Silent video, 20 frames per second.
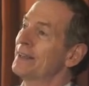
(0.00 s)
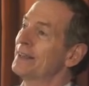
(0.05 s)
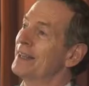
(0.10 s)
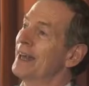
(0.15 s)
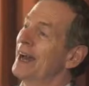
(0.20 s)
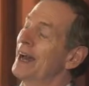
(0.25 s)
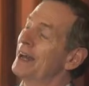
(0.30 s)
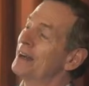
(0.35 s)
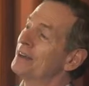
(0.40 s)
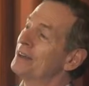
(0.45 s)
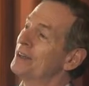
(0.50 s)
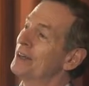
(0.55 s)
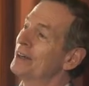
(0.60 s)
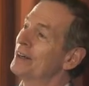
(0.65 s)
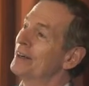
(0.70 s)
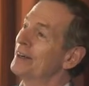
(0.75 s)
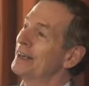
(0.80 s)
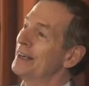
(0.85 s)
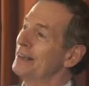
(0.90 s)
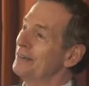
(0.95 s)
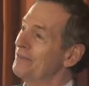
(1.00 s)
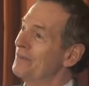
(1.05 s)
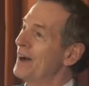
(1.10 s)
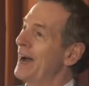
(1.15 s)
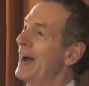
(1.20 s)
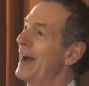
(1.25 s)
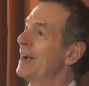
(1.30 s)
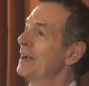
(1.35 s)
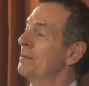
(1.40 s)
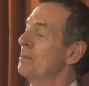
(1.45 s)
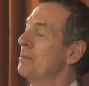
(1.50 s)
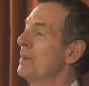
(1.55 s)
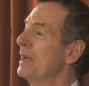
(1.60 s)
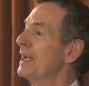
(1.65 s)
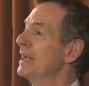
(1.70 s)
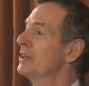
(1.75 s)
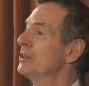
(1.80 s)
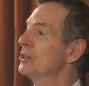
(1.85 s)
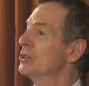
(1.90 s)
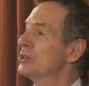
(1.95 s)
that in fact
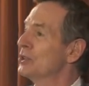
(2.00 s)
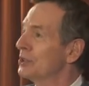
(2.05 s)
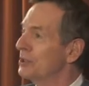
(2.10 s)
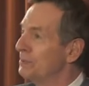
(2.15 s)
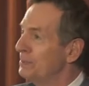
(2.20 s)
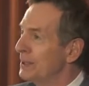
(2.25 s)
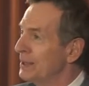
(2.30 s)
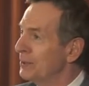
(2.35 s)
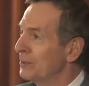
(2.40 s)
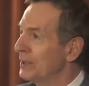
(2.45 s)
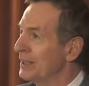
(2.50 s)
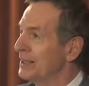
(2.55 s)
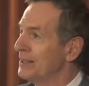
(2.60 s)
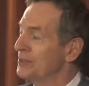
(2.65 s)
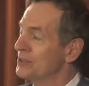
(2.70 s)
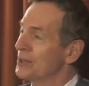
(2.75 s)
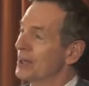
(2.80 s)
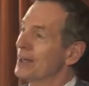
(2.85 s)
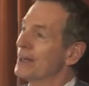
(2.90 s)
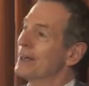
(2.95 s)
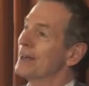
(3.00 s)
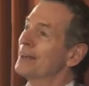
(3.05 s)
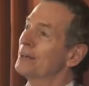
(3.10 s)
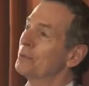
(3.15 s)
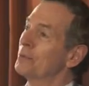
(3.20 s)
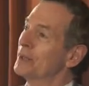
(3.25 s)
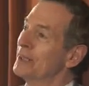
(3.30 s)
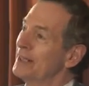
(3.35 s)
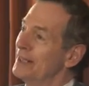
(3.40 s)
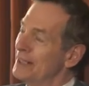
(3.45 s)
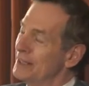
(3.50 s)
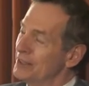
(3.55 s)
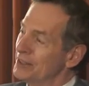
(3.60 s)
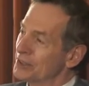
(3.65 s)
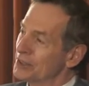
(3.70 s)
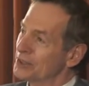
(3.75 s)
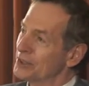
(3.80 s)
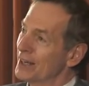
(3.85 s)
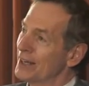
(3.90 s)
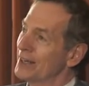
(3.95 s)
man should be redesigned. We need
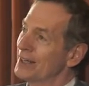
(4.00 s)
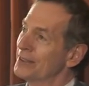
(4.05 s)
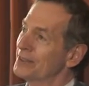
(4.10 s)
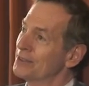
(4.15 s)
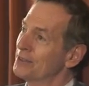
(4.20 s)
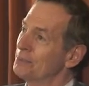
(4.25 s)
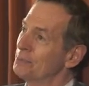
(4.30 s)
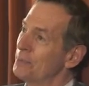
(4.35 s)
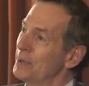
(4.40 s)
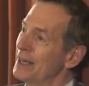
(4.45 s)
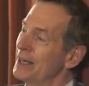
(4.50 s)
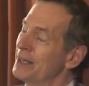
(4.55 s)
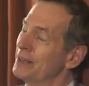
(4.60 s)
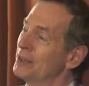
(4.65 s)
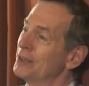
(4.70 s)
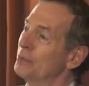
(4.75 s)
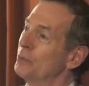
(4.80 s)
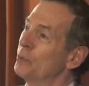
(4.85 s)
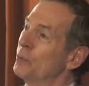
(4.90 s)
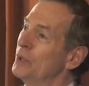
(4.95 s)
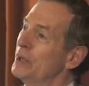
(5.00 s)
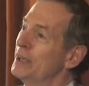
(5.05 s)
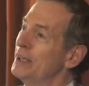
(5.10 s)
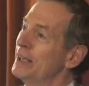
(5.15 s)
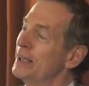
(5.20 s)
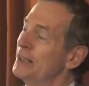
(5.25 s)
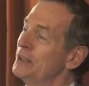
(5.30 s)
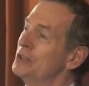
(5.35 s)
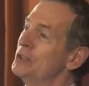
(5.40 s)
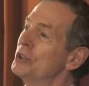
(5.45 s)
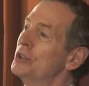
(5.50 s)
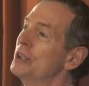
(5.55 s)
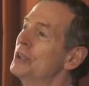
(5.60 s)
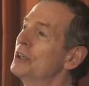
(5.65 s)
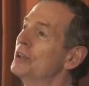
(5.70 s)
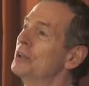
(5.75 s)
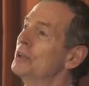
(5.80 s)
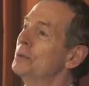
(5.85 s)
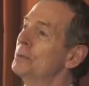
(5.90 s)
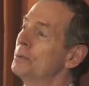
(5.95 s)
this science of man to
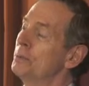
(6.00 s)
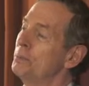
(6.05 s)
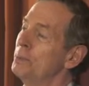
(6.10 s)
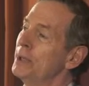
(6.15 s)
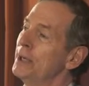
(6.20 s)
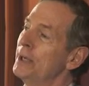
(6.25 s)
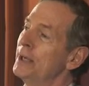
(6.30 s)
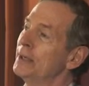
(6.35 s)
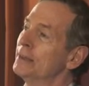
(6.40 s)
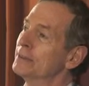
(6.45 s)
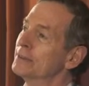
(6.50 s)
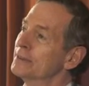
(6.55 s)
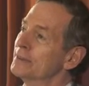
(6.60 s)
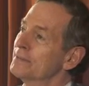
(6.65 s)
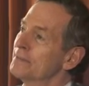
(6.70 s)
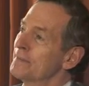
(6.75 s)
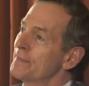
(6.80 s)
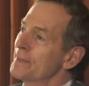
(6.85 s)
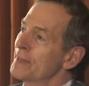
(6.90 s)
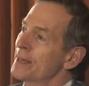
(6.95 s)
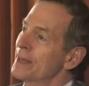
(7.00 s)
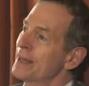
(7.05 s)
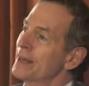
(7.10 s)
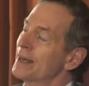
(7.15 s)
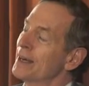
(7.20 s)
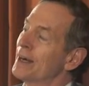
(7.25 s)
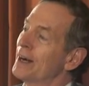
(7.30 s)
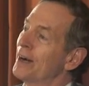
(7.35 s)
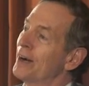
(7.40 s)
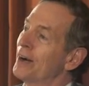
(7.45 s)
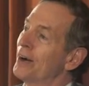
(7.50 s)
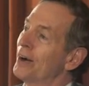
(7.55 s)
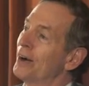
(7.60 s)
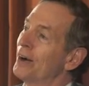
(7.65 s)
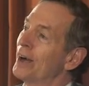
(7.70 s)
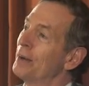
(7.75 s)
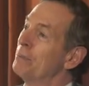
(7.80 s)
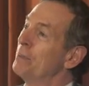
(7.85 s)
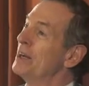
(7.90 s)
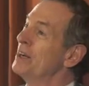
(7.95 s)
re-engineer human beings.
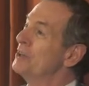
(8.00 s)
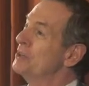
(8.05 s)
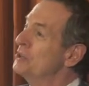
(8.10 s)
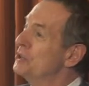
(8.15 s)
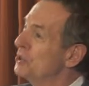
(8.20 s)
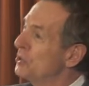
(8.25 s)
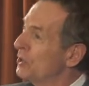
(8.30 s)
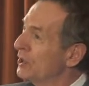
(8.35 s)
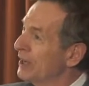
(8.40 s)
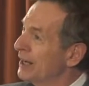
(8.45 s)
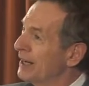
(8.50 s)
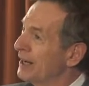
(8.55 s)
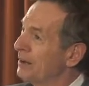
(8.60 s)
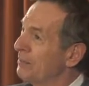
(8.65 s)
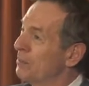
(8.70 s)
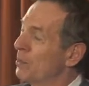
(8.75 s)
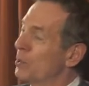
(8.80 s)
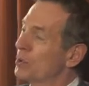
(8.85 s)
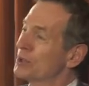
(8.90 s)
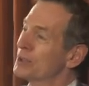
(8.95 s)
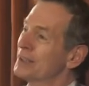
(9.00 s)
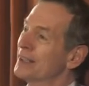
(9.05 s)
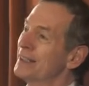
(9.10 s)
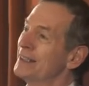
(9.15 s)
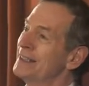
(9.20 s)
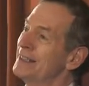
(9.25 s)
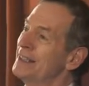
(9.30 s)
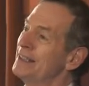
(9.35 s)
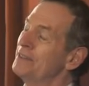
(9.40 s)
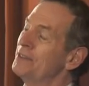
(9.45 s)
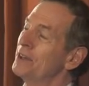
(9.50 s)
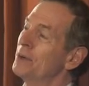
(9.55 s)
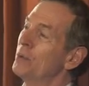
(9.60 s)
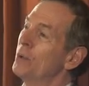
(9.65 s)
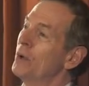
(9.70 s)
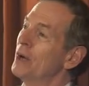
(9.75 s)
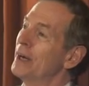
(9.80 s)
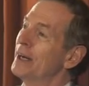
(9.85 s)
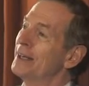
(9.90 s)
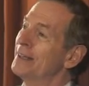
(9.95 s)
but do it in a more
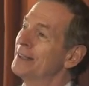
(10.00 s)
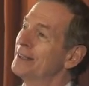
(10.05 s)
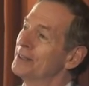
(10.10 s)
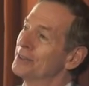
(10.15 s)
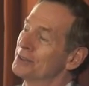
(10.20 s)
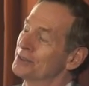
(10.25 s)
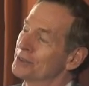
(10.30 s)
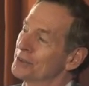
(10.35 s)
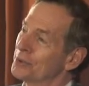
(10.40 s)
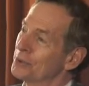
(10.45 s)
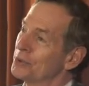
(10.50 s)
scientific way than this